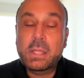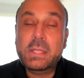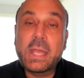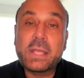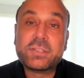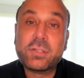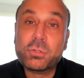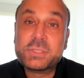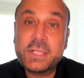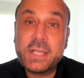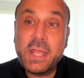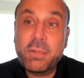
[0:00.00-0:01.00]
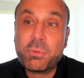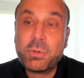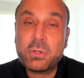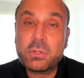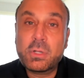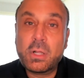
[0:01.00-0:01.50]
Yeah, so today
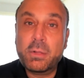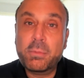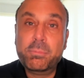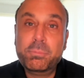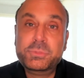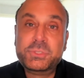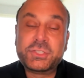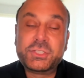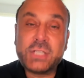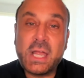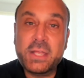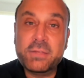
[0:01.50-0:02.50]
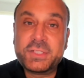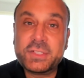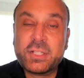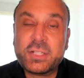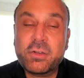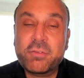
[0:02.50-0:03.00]
we're just shy of
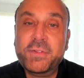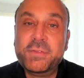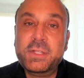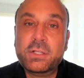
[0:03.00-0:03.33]
650